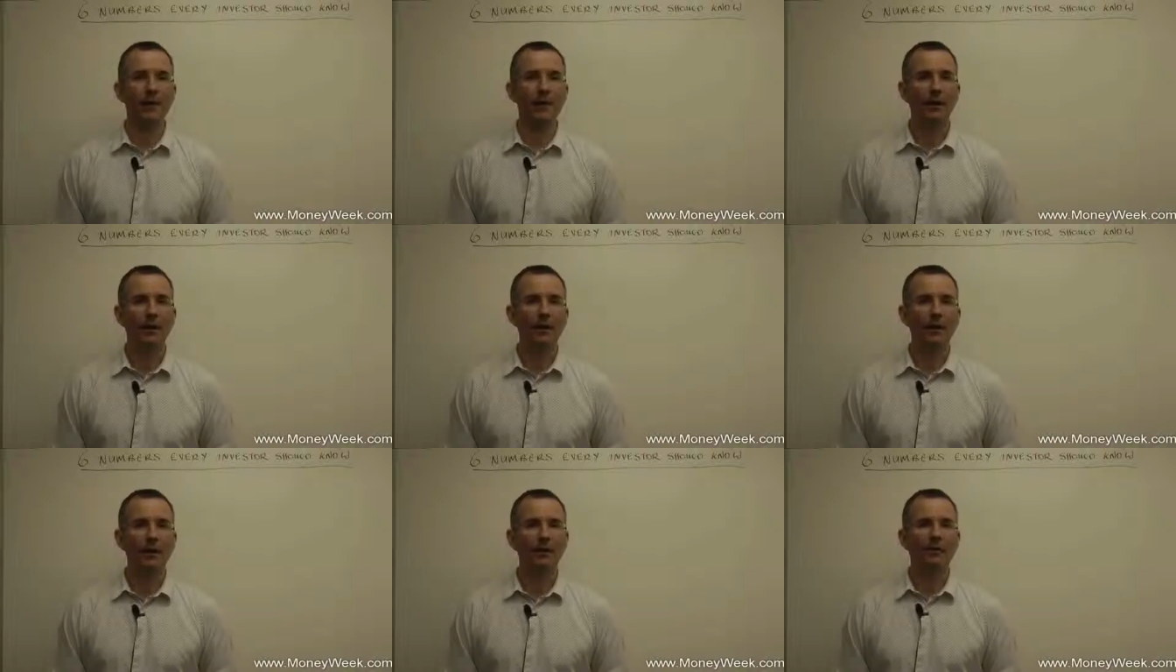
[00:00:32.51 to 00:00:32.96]

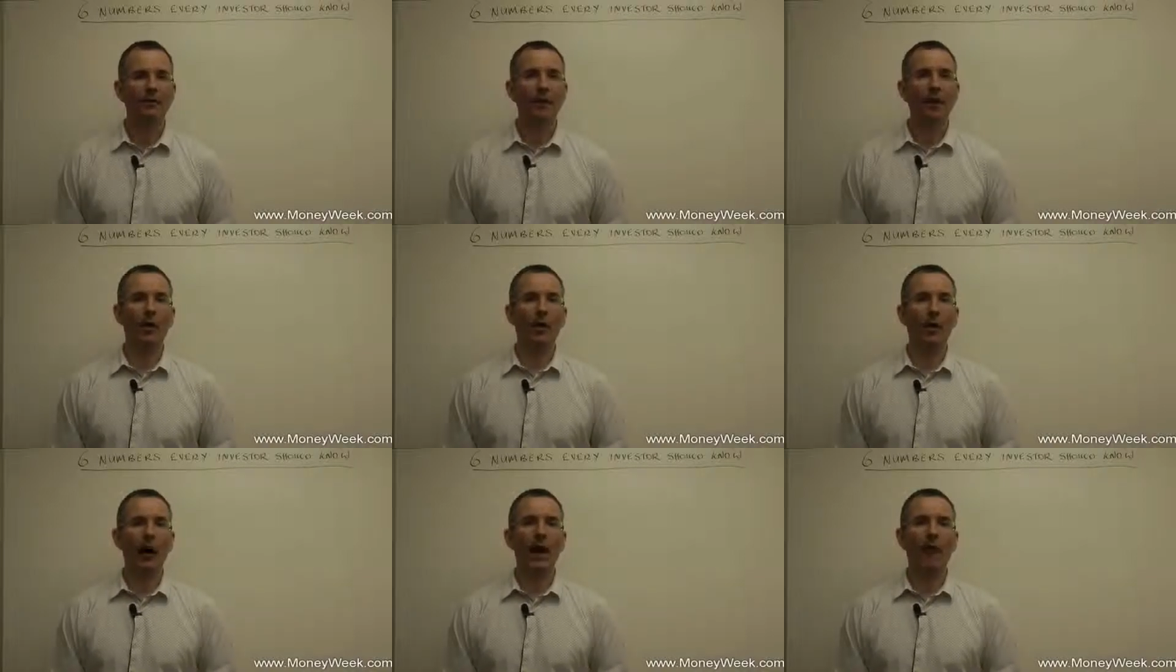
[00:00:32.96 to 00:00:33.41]
it's all
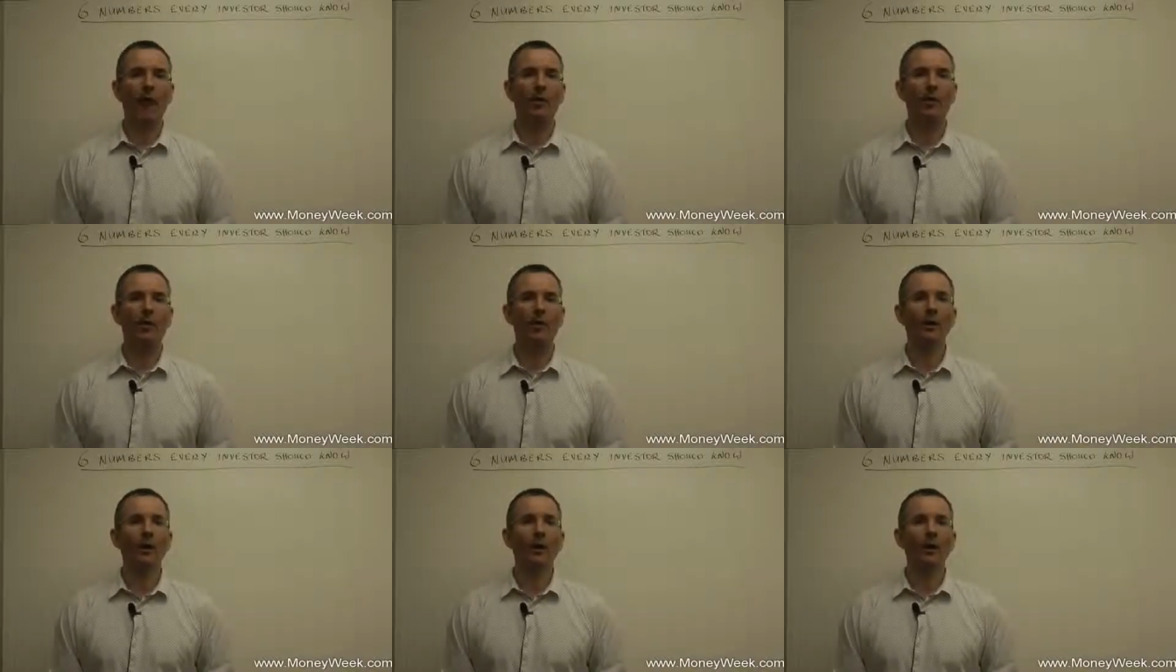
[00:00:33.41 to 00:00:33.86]
very
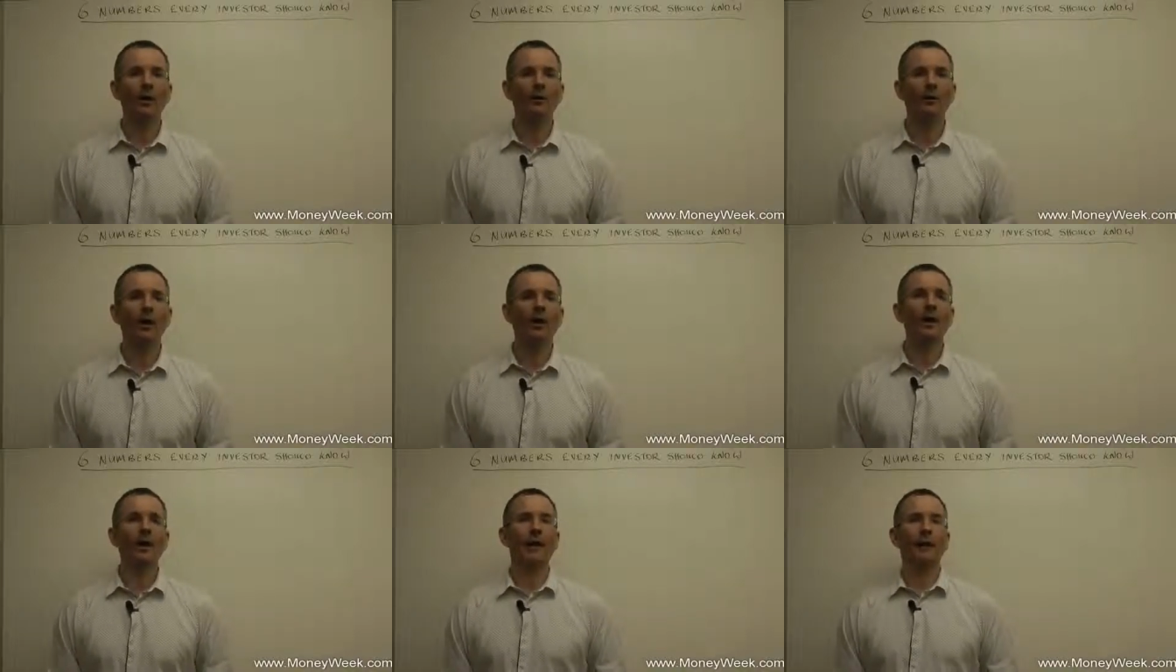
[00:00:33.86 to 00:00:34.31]
well
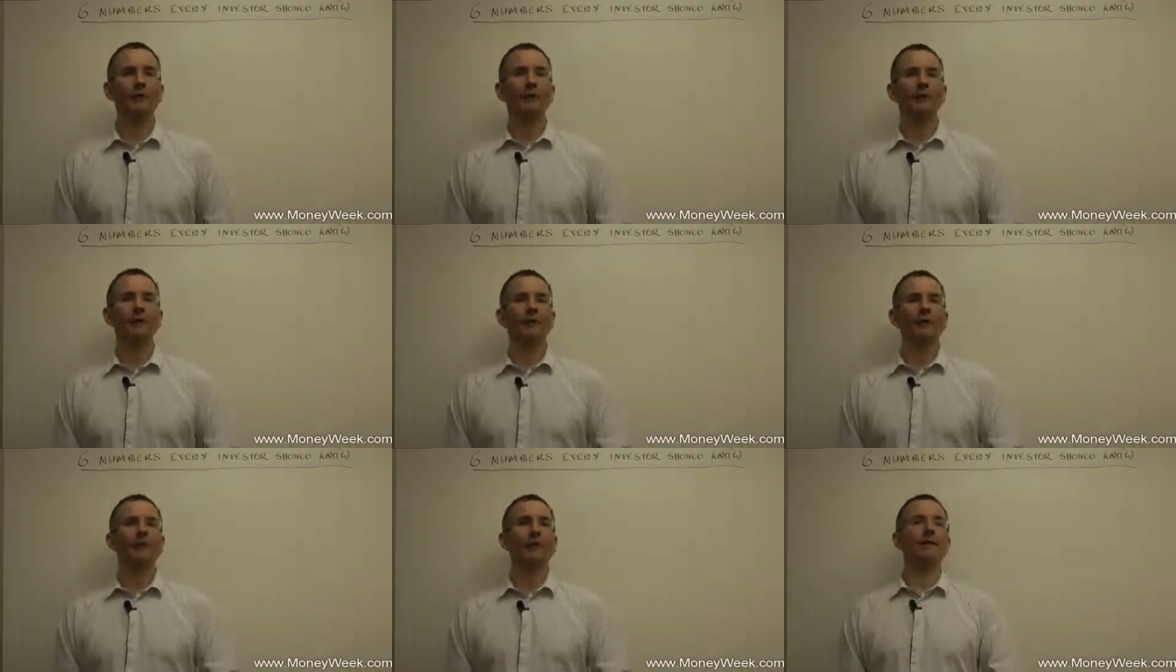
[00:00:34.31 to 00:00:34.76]
setting up a
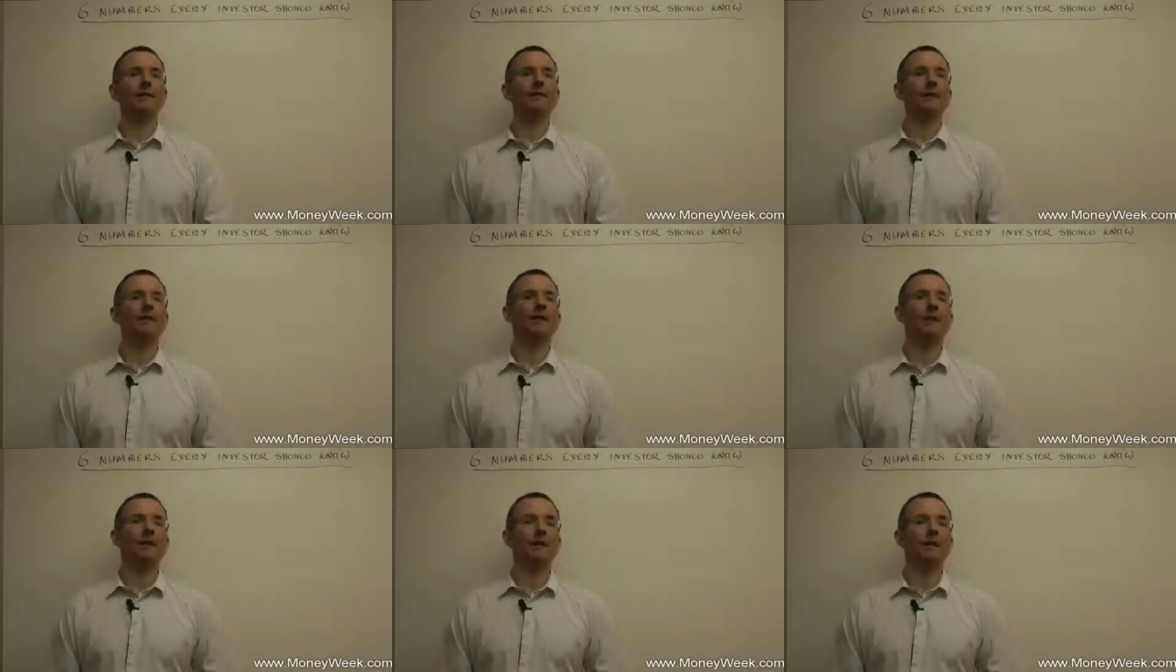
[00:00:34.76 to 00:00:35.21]

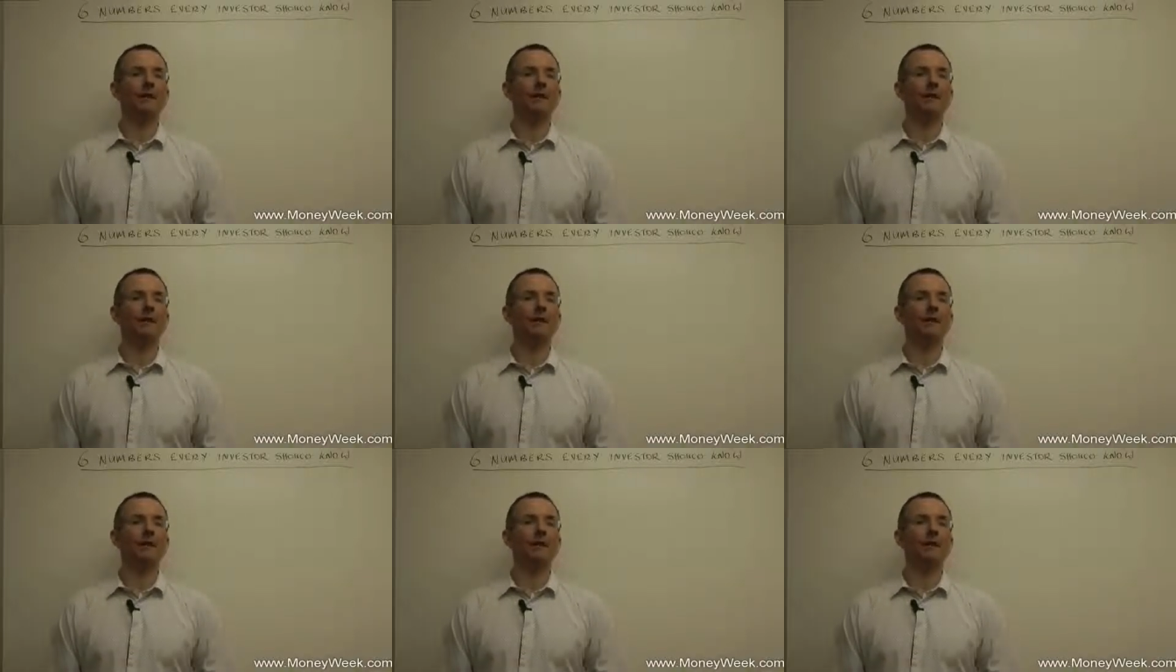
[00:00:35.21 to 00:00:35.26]
business,